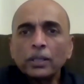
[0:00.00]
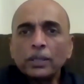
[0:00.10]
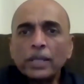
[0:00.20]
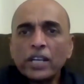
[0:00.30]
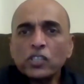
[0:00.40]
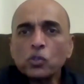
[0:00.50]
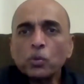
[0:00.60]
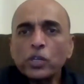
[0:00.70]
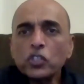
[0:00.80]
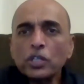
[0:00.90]
Next
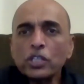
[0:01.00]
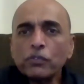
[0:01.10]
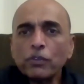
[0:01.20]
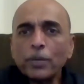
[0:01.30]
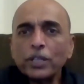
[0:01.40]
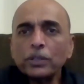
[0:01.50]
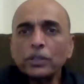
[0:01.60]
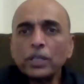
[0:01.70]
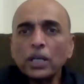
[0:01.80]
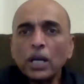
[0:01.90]
question is from
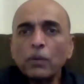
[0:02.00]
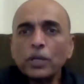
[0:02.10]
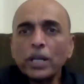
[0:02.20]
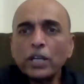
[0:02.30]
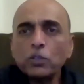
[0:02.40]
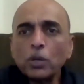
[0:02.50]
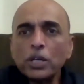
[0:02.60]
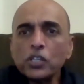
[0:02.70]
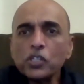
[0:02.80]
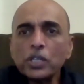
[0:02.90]
Antra. I would like to
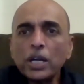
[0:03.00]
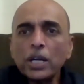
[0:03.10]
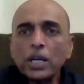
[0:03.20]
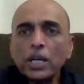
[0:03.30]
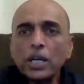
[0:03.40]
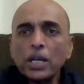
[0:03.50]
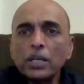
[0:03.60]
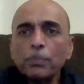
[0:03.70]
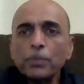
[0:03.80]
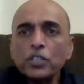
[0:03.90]
understand
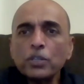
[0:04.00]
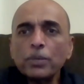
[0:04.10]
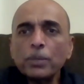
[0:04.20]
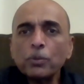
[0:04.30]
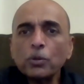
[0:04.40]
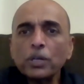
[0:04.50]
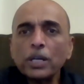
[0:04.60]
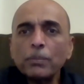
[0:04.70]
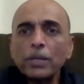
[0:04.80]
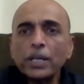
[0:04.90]
the PGPM program,
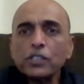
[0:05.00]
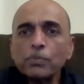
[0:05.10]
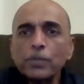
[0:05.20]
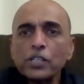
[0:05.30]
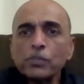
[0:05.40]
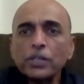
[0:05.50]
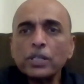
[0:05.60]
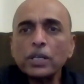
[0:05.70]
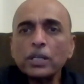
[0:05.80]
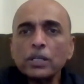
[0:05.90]
like its placement,
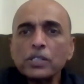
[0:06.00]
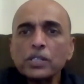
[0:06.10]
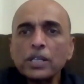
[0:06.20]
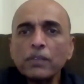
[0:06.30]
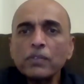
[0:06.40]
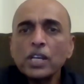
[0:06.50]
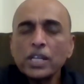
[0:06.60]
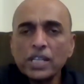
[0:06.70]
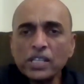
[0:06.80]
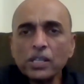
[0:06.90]
and does it have?
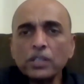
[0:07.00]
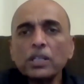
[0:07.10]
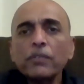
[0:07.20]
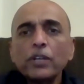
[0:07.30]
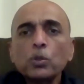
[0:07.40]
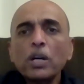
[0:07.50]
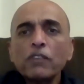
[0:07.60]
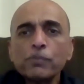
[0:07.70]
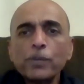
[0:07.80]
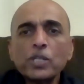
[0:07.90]
Yes, Antra, we do have
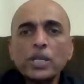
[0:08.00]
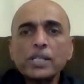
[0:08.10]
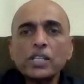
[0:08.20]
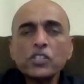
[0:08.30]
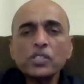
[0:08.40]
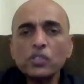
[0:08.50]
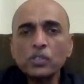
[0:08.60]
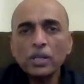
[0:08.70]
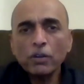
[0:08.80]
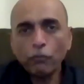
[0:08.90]
specializations,
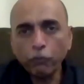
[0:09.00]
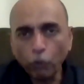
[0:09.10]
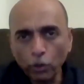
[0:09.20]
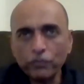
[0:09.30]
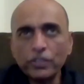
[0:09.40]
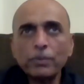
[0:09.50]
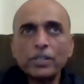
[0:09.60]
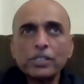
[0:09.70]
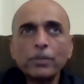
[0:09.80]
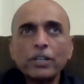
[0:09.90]
4 of them as
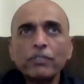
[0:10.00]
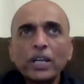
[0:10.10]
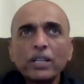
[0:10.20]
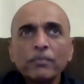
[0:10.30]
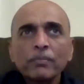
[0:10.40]
a matter of fact.